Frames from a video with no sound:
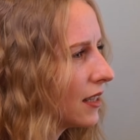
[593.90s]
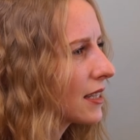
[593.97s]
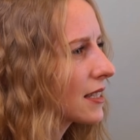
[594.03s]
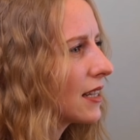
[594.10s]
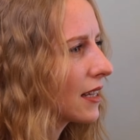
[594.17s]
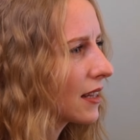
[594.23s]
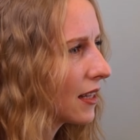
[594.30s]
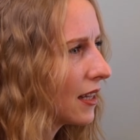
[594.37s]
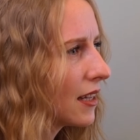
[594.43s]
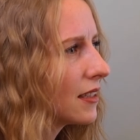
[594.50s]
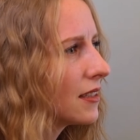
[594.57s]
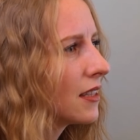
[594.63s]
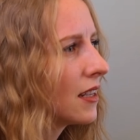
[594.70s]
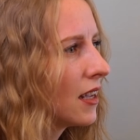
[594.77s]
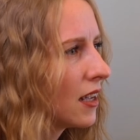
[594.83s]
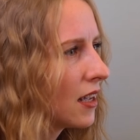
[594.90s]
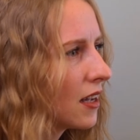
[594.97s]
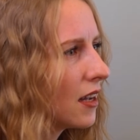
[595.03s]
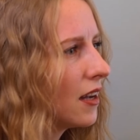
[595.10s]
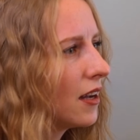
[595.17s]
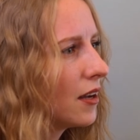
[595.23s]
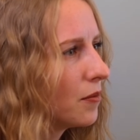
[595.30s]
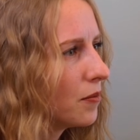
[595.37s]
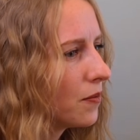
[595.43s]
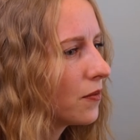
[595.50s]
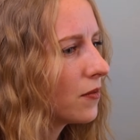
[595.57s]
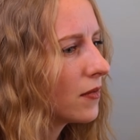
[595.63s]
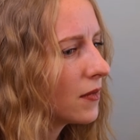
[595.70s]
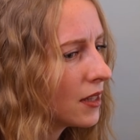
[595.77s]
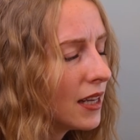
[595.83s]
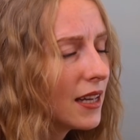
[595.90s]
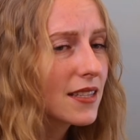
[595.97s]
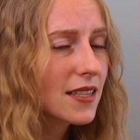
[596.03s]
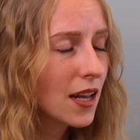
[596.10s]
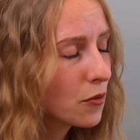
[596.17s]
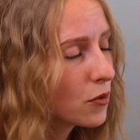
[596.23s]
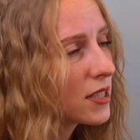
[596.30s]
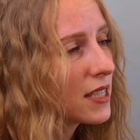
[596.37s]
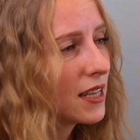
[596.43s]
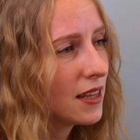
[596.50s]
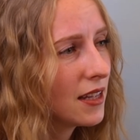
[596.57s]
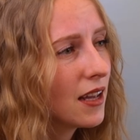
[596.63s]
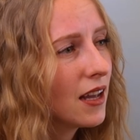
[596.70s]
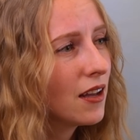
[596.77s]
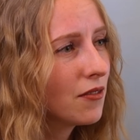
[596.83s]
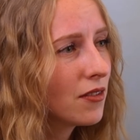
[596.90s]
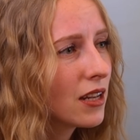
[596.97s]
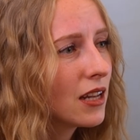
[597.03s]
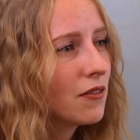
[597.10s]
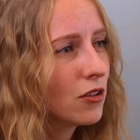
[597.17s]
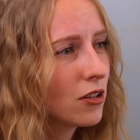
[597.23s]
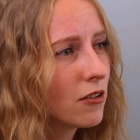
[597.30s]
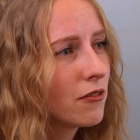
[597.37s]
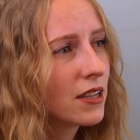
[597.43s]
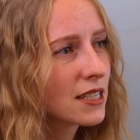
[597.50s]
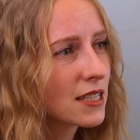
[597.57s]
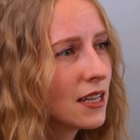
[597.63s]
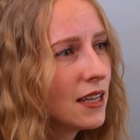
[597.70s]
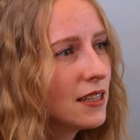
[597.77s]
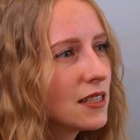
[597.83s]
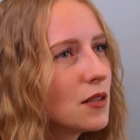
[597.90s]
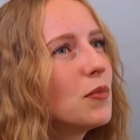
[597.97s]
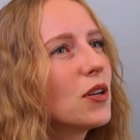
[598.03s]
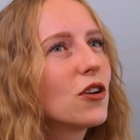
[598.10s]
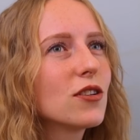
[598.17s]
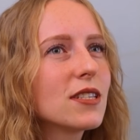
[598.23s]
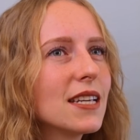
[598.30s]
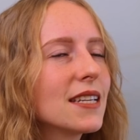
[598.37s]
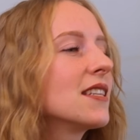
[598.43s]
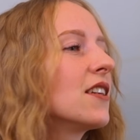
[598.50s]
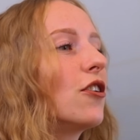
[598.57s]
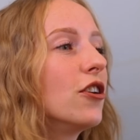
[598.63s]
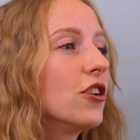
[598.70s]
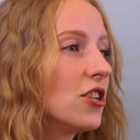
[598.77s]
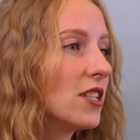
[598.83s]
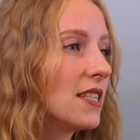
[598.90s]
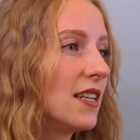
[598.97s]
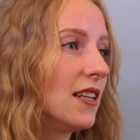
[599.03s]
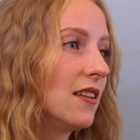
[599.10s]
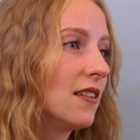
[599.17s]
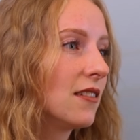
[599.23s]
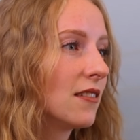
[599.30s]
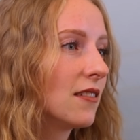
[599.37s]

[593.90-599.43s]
things like that, yes, I would say they have a level of anxiety because there's an urgency.